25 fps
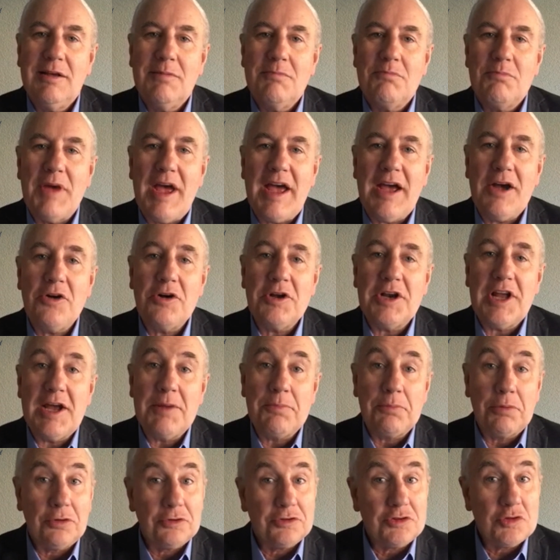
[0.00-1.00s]
Back on
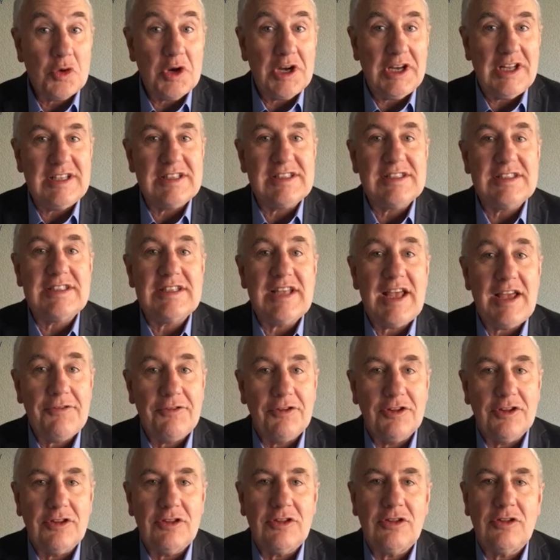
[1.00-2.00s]
April
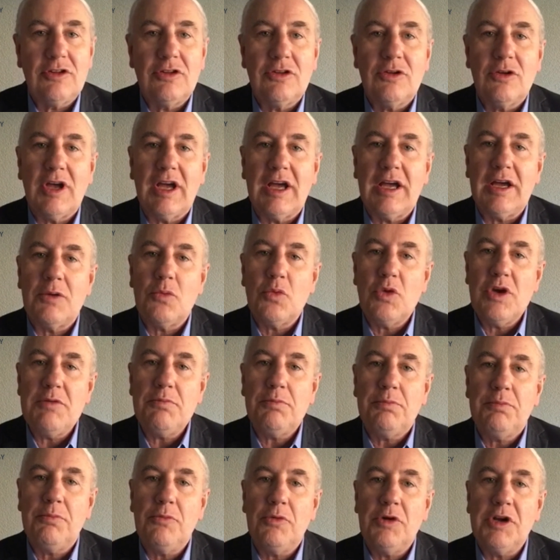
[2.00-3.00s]
27th, we
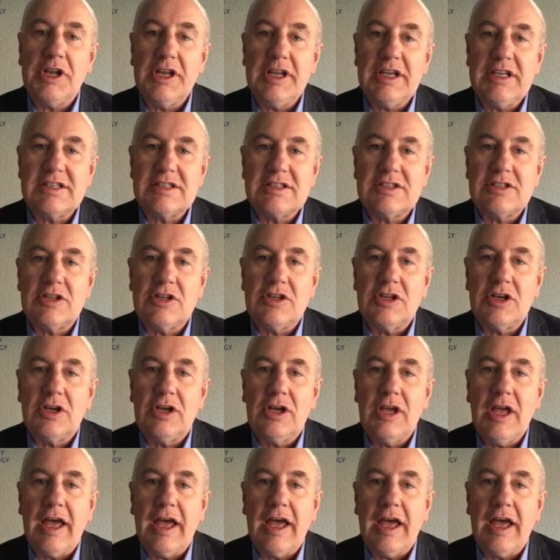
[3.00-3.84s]
released the